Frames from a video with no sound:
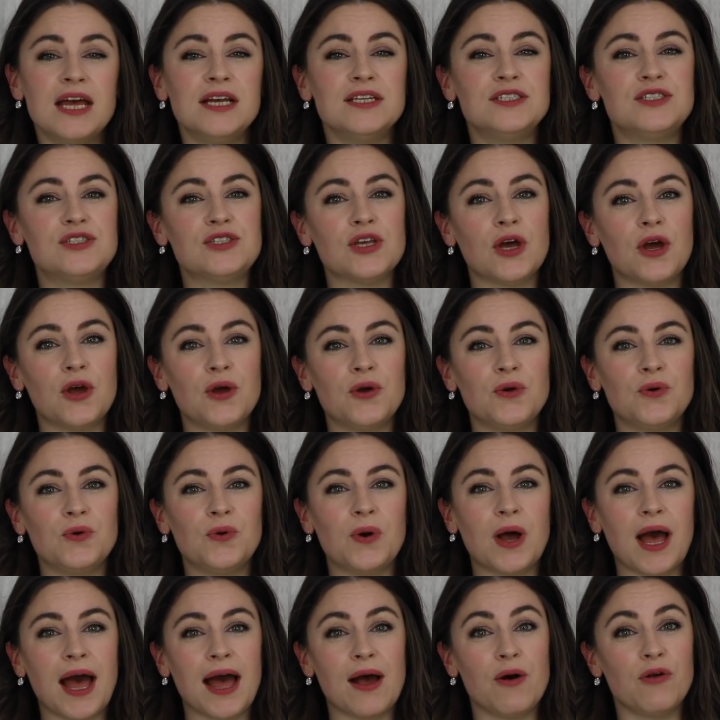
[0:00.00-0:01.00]

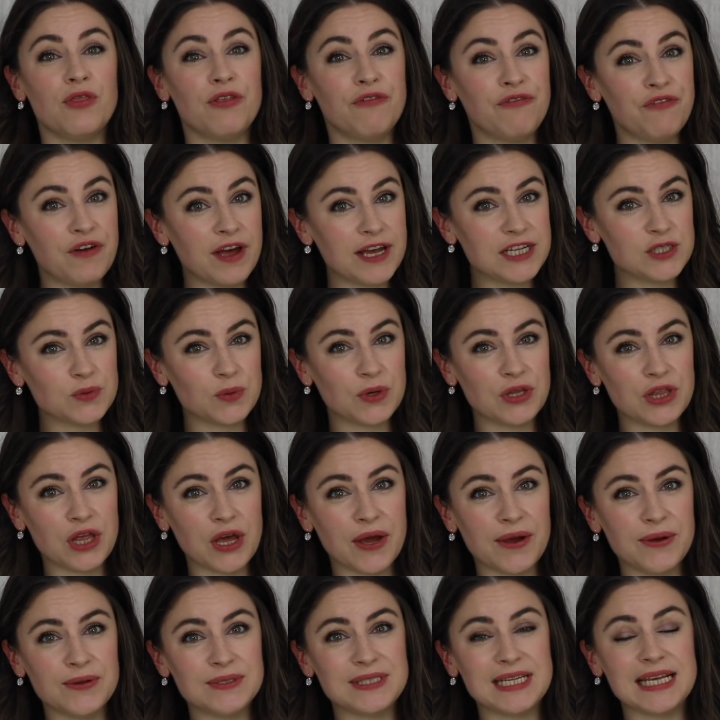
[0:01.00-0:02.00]
So the first one of
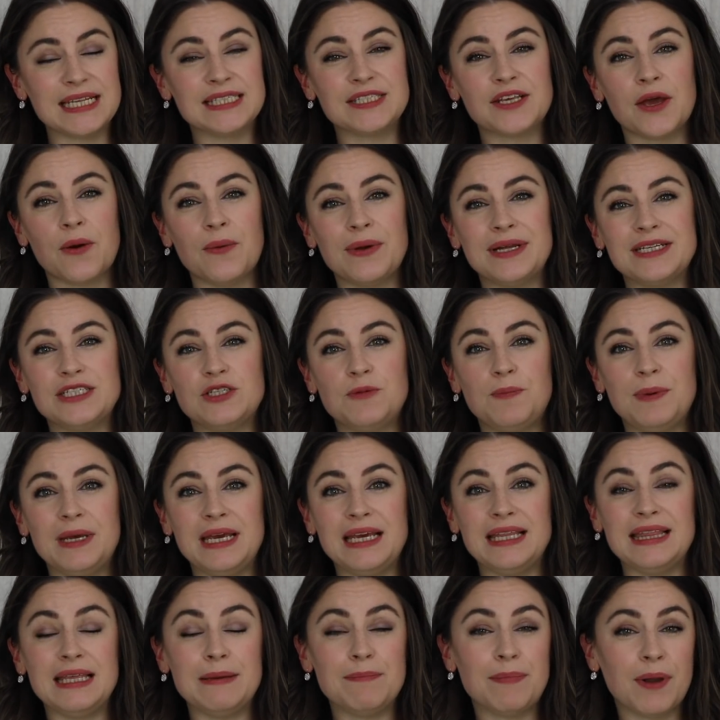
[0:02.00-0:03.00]
those is going to
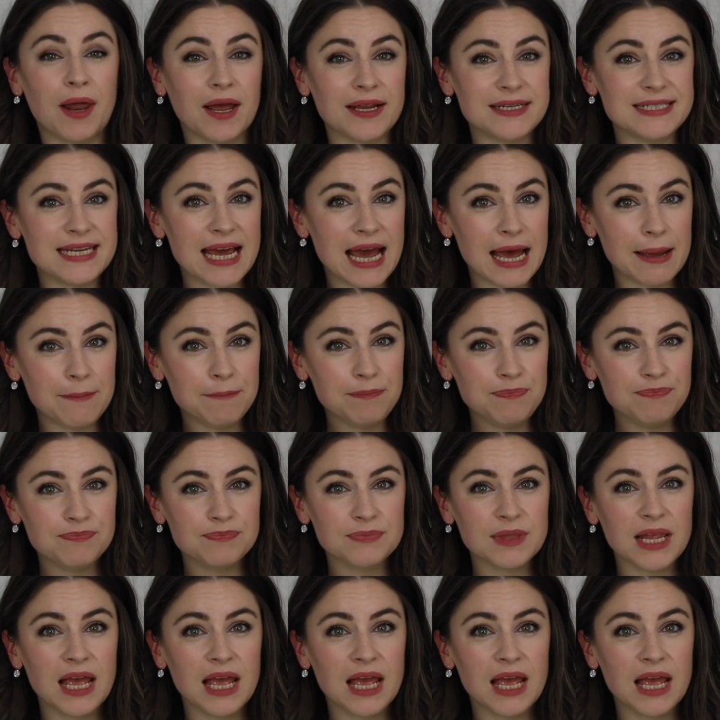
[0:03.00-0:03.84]
be the blind hem.